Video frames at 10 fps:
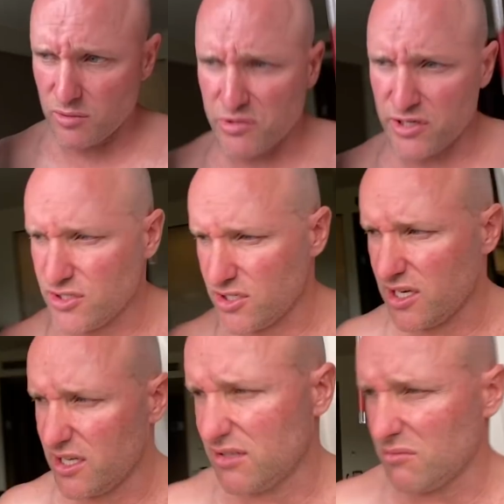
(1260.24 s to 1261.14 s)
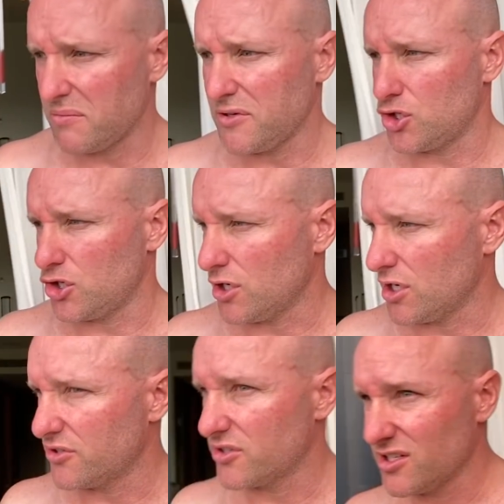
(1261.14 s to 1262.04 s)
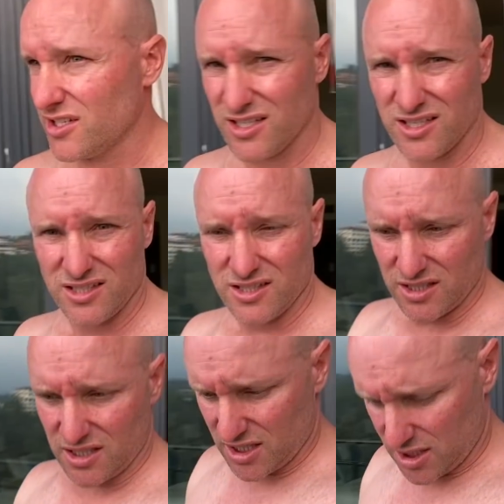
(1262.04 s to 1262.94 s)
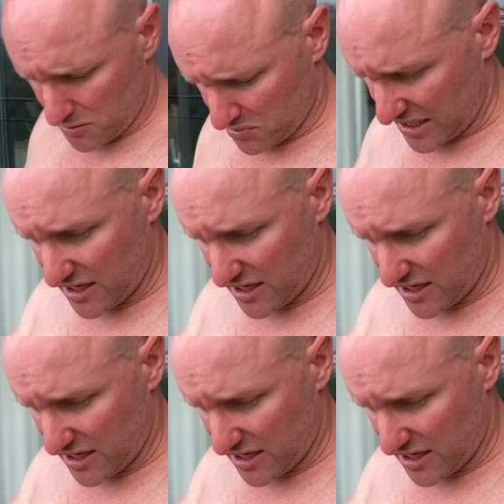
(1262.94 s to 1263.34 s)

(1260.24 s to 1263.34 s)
a pretty sight. I'm a bit shirtless. But